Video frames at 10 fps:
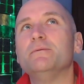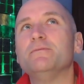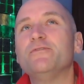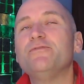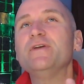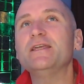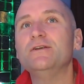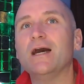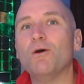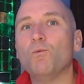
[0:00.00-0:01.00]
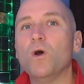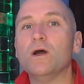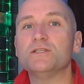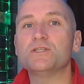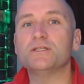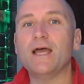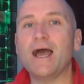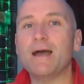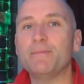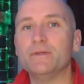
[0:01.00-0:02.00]
figure out what is going to
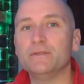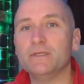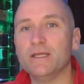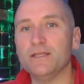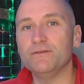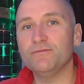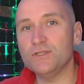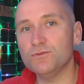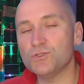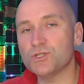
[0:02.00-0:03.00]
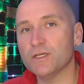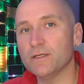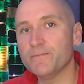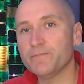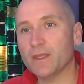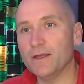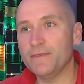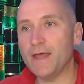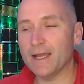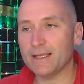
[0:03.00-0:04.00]
happen in the future.
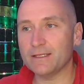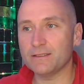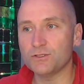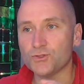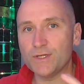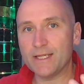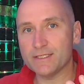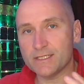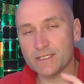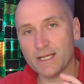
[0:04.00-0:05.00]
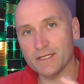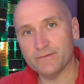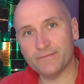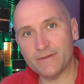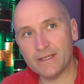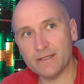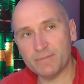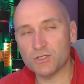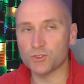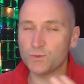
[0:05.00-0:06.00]
And that creates this kind of fear
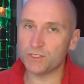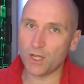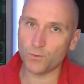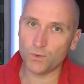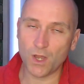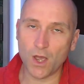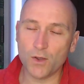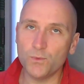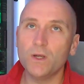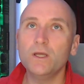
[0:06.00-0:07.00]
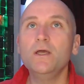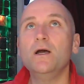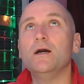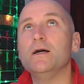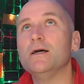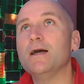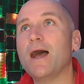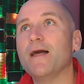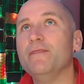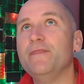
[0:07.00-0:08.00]
because we don't know.
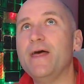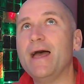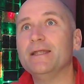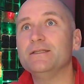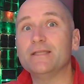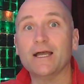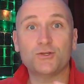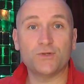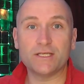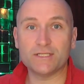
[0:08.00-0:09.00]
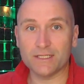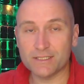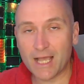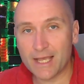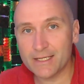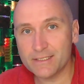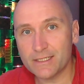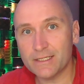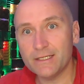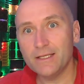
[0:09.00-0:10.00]
And then that creates
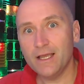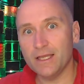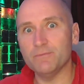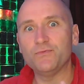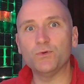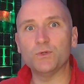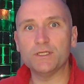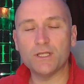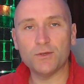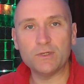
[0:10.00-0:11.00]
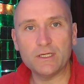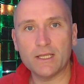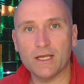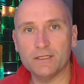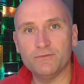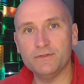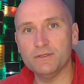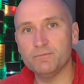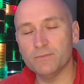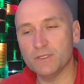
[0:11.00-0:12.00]
anxiety, and then before you know it, you kind of
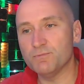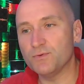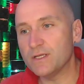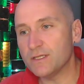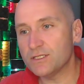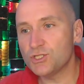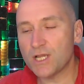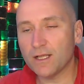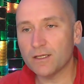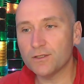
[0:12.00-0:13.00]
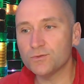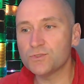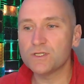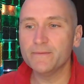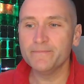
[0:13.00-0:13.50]
you're breathing shallows,